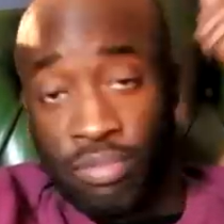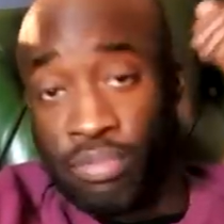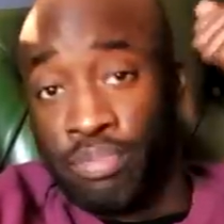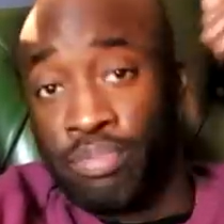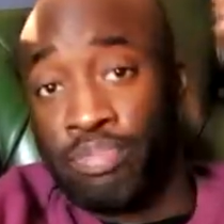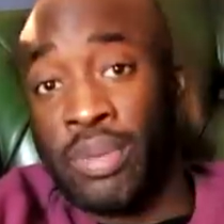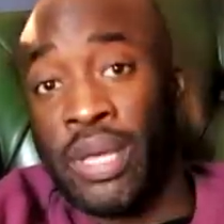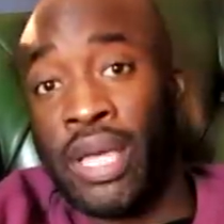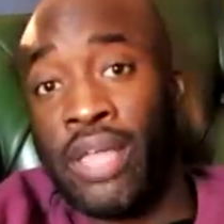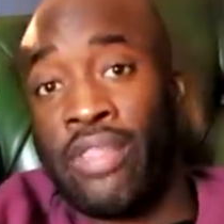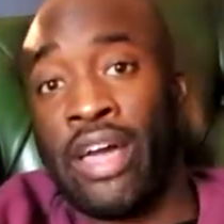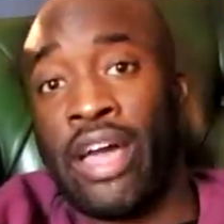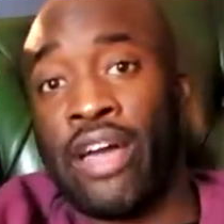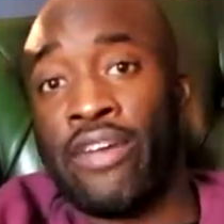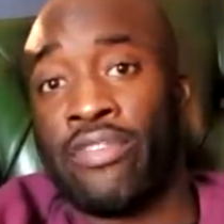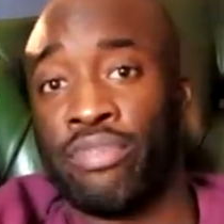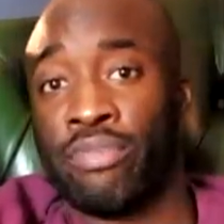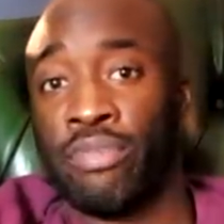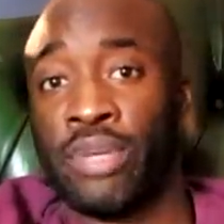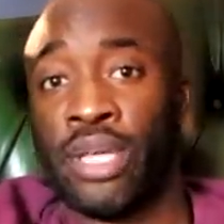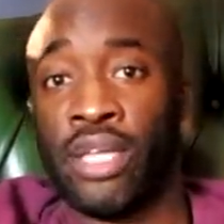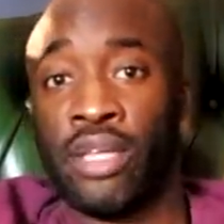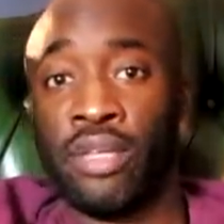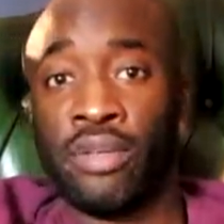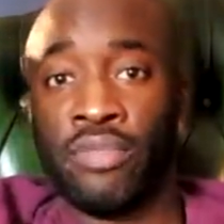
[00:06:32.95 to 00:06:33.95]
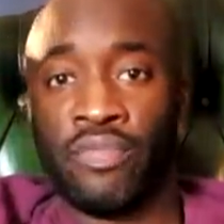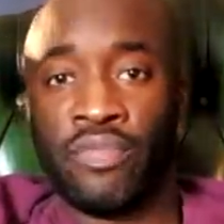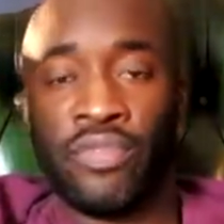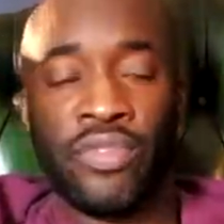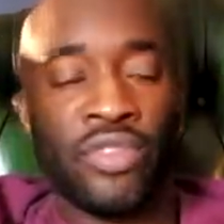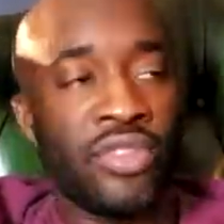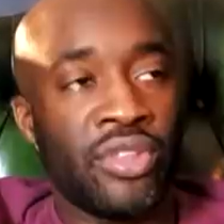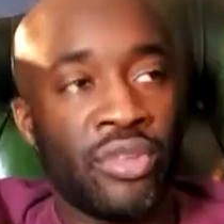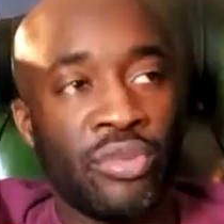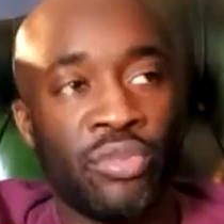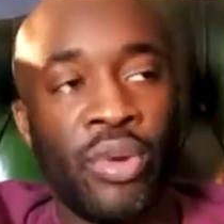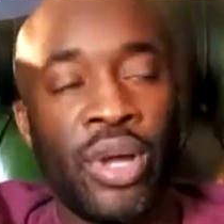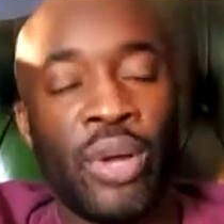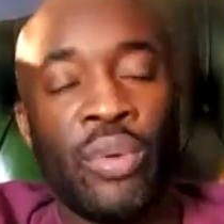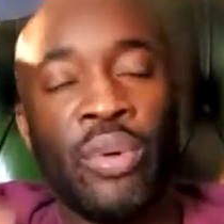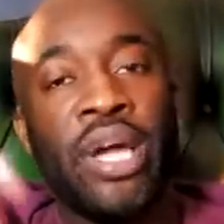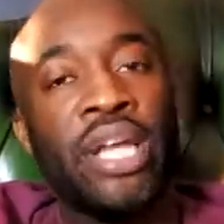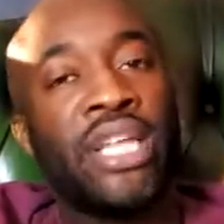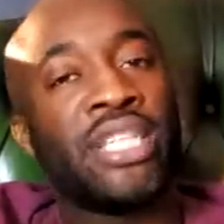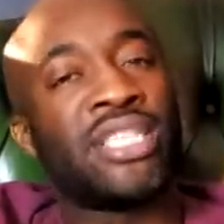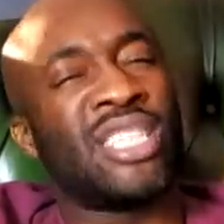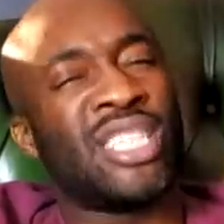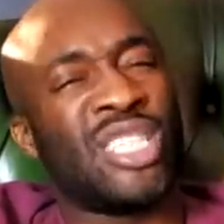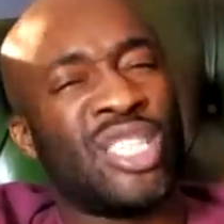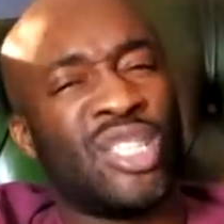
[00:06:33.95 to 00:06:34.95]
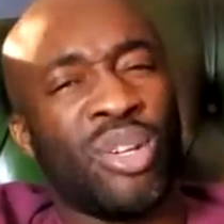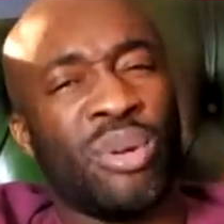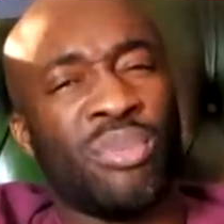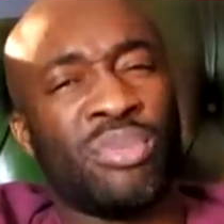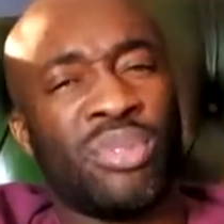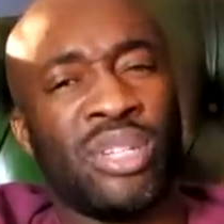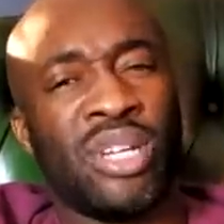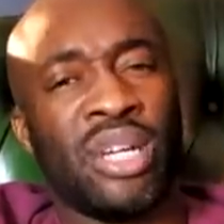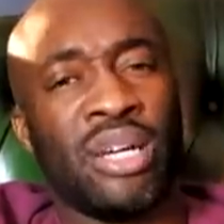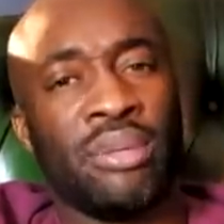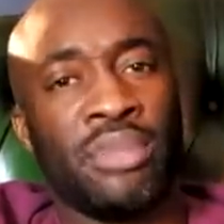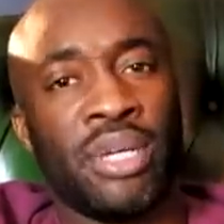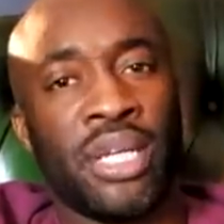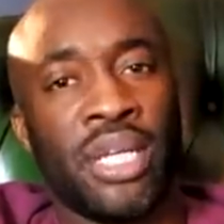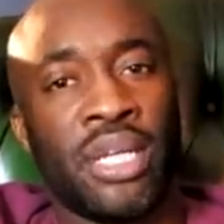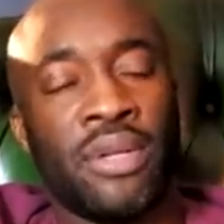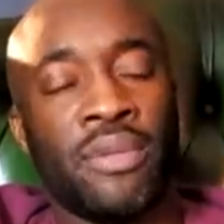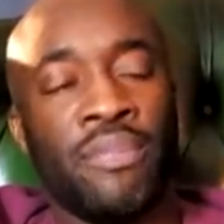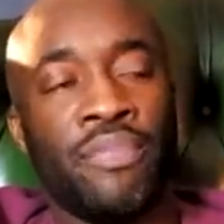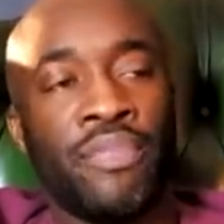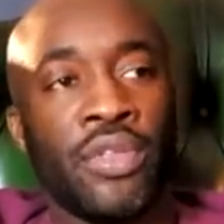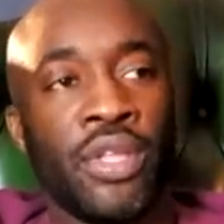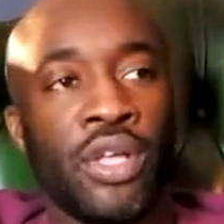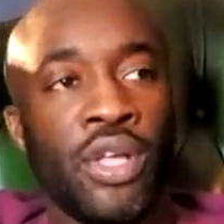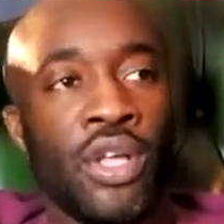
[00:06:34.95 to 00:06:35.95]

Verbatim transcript: yeah, bit of that for me. Where, where, does it stop? Do you know what I mean?